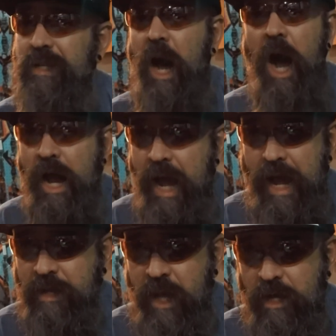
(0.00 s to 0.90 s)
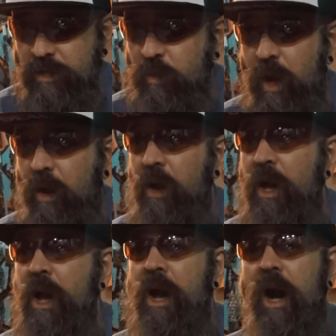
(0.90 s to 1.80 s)
And I hate that as well.
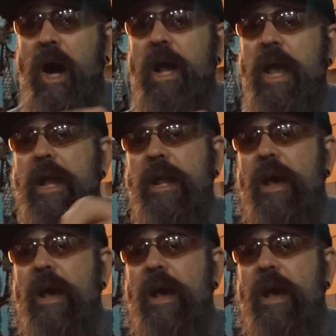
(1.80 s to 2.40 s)
I hate